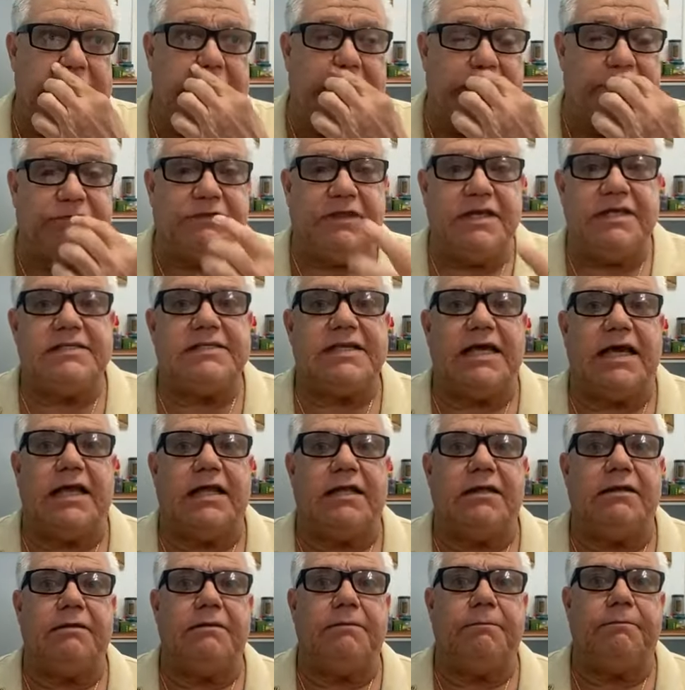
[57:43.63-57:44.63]
The CFT
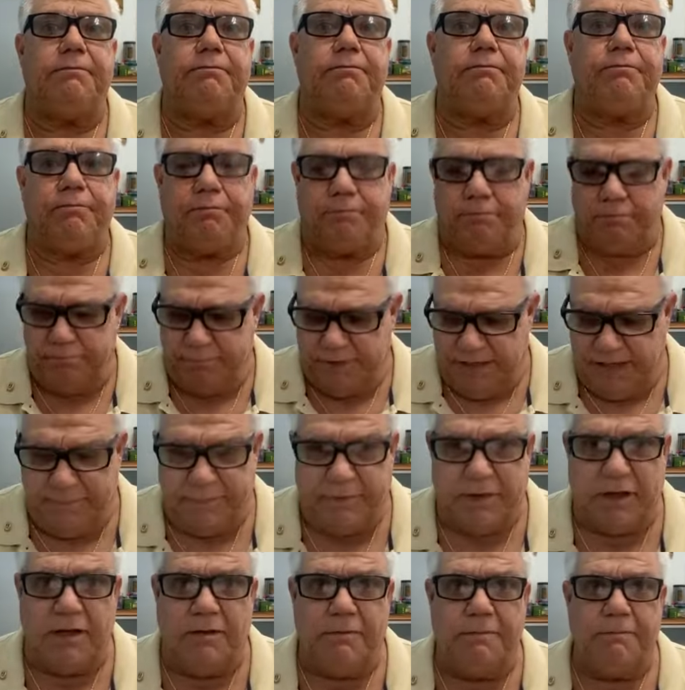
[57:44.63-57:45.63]
said,
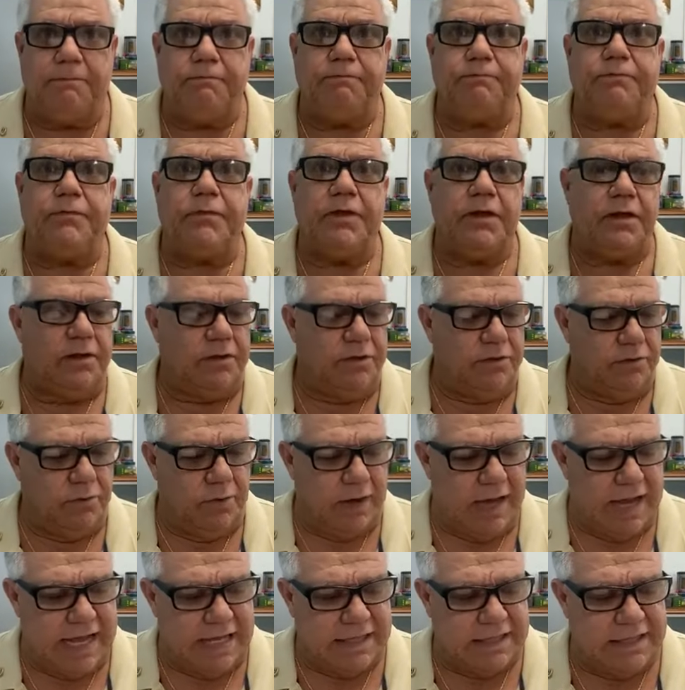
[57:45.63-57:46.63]
people,
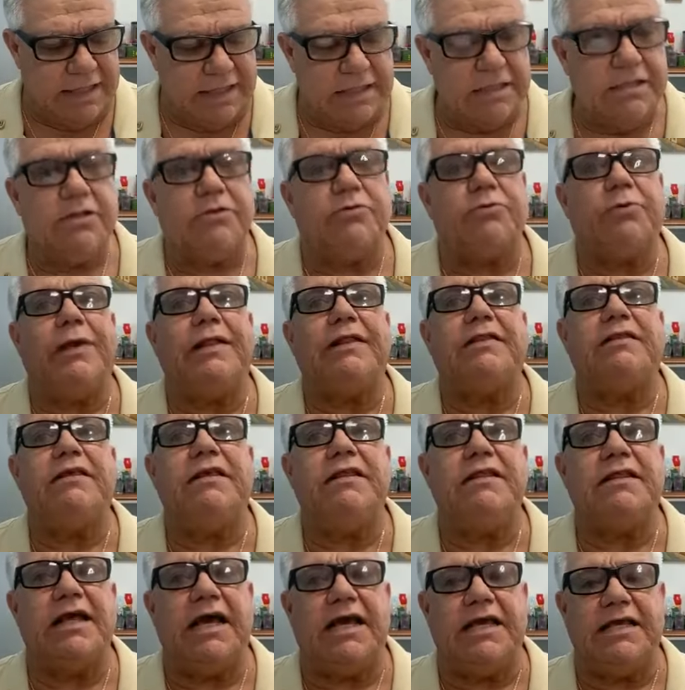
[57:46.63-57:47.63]
you hand in the
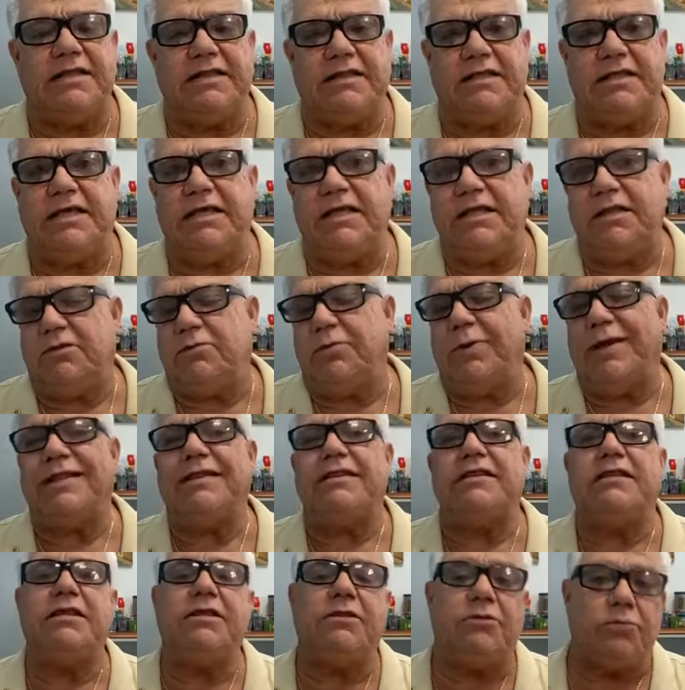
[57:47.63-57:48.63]

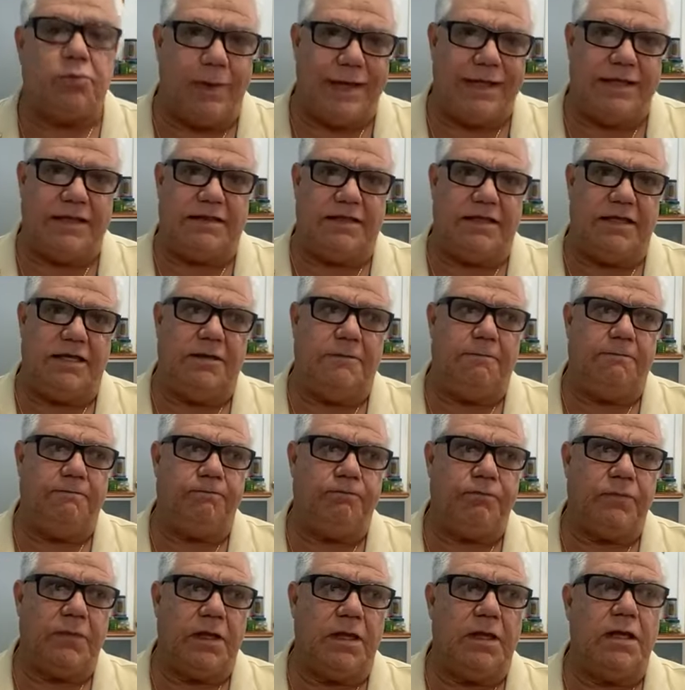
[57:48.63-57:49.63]
2019-2020
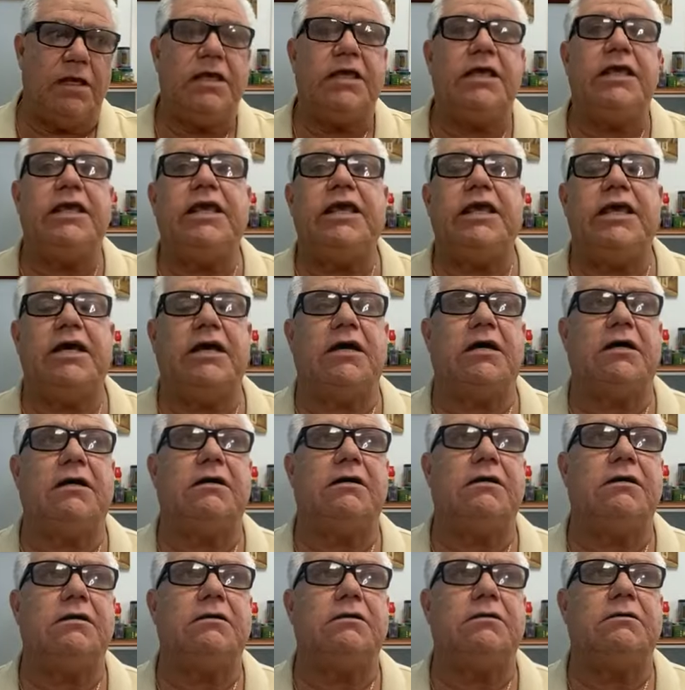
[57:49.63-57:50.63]

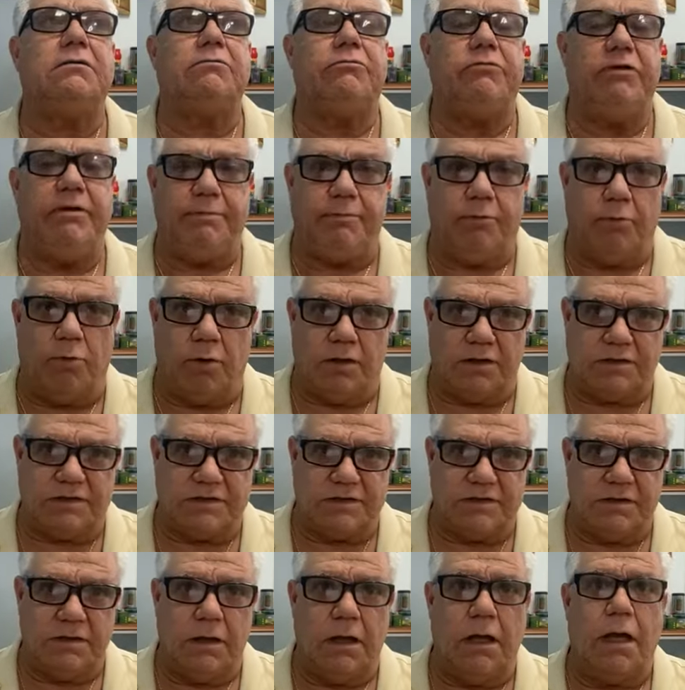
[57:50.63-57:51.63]
year
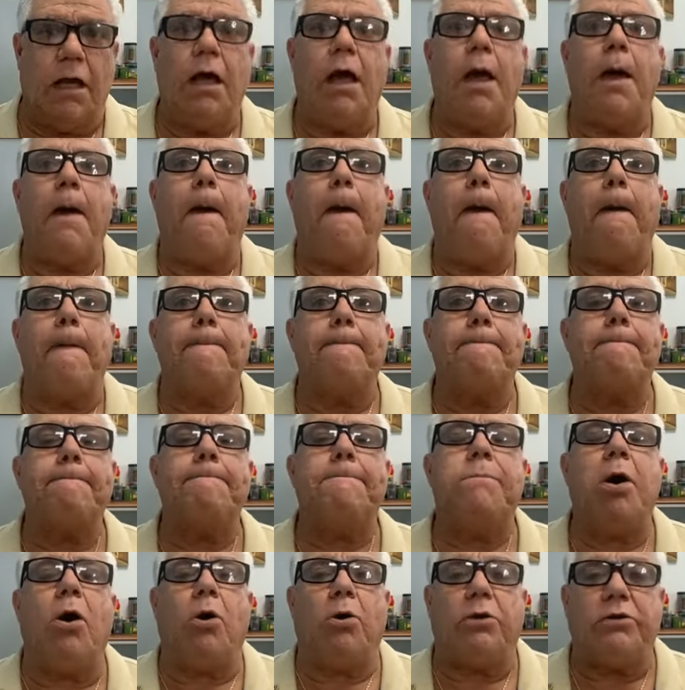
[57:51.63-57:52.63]
reports.
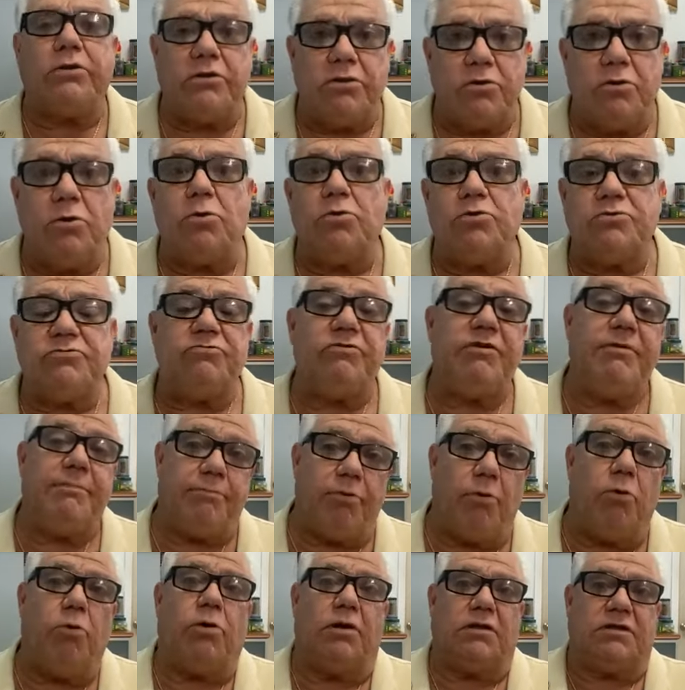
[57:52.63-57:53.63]
Both those
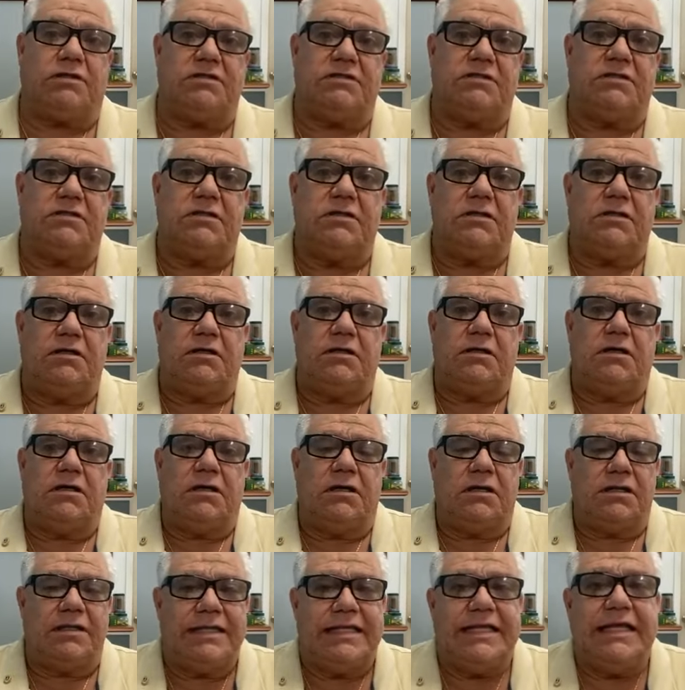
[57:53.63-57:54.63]
reports
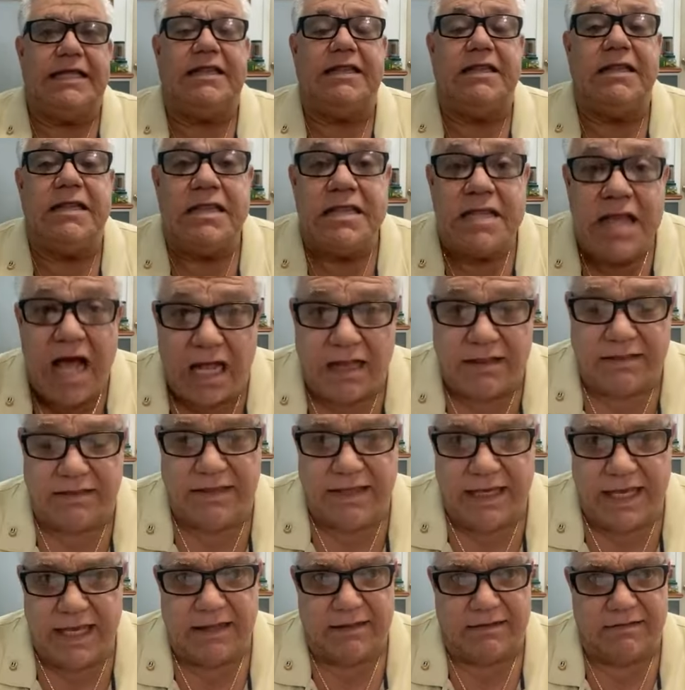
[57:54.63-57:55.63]
did
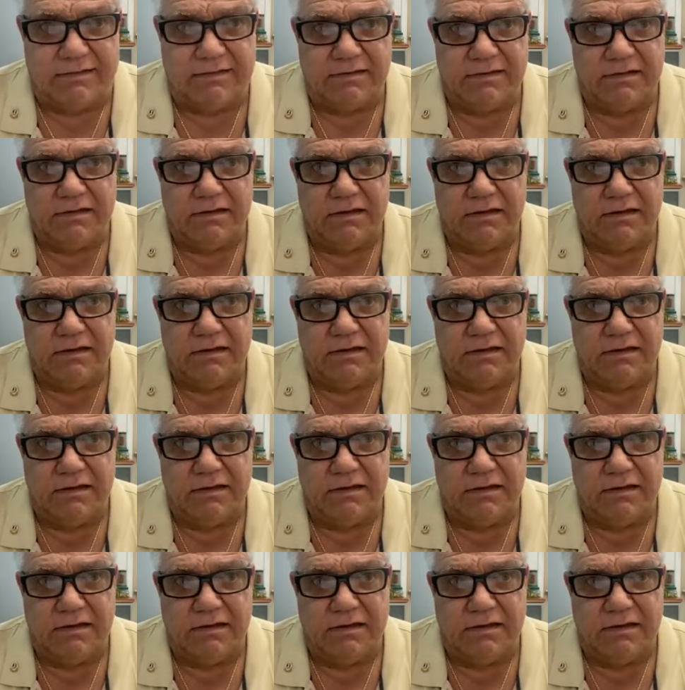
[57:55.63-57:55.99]
not get